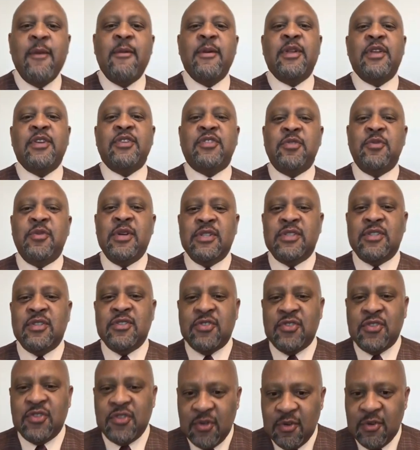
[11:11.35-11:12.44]
He went into
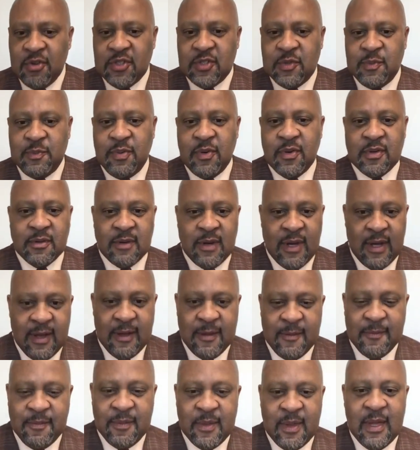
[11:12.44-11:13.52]
his insurance
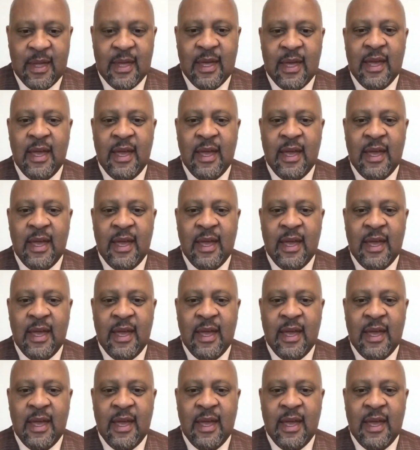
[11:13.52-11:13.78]
program.